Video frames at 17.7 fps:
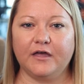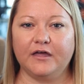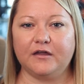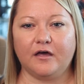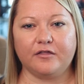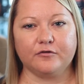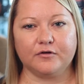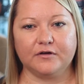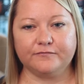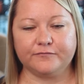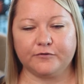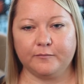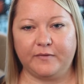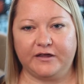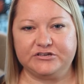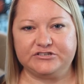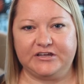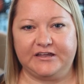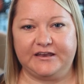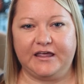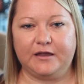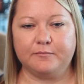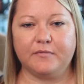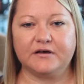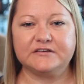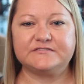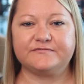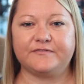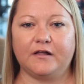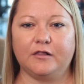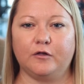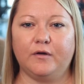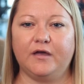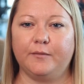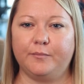and other information and must
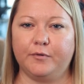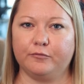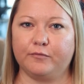follow HIPAA